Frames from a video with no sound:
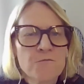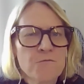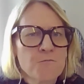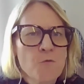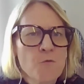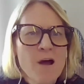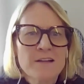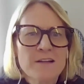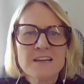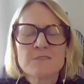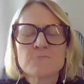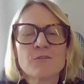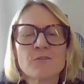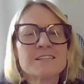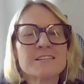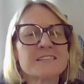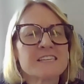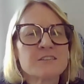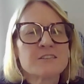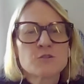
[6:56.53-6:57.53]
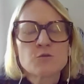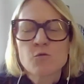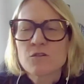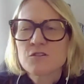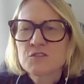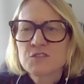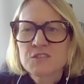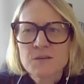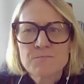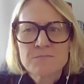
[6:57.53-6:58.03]
what NYC
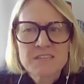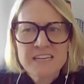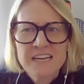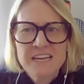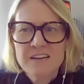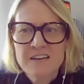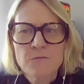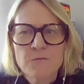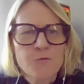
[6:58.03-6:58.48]
Tourism did